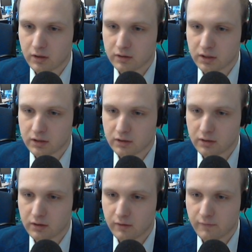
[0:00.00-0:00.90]
that
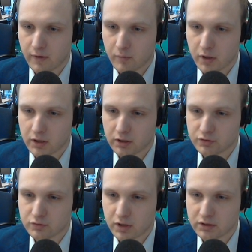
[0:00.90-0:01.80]
if I'm making a
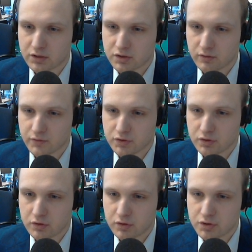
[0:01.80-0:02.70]
strategy of a
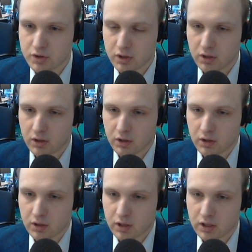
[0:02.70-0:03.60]
surge,
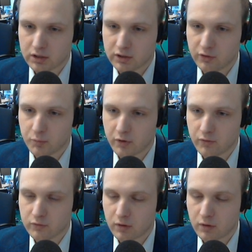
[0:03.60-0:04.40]
I got these previous